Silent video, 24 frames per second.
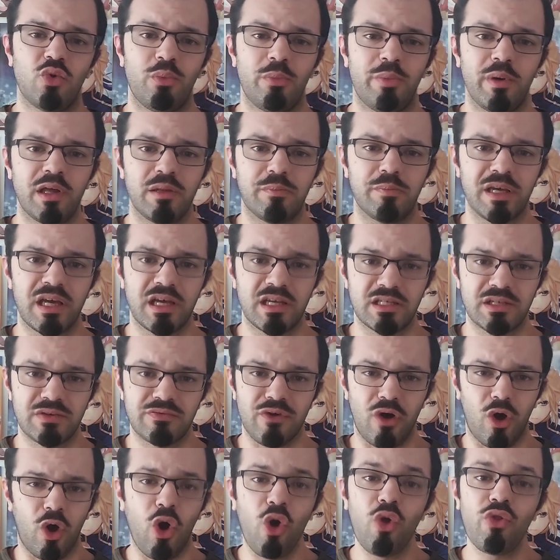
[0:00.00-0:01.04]
but because of
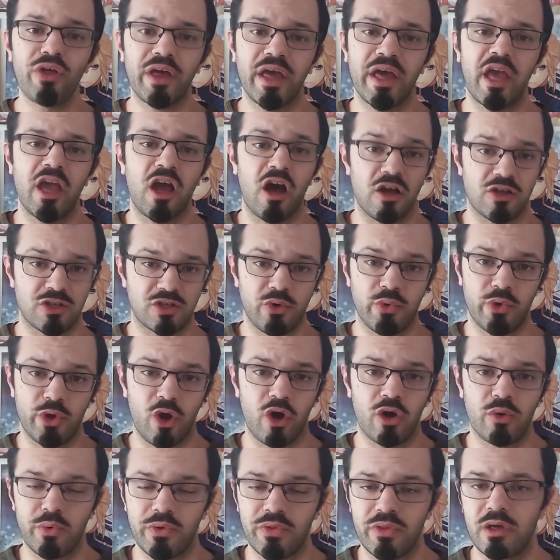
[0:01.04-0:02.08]
all the chaos going
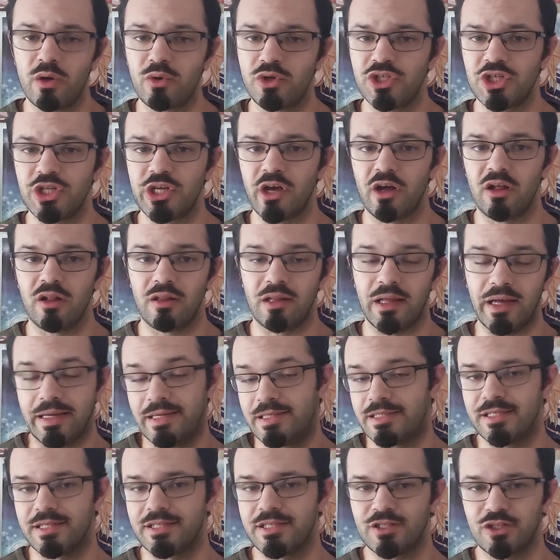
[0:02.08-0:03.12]
on with the OGL, I
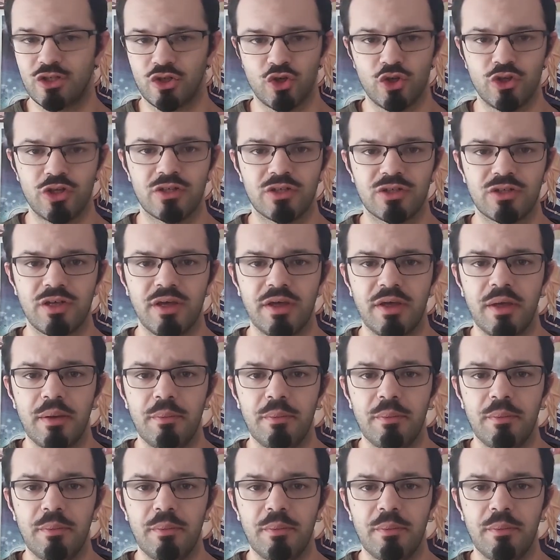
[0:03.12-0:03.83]
just couldn't.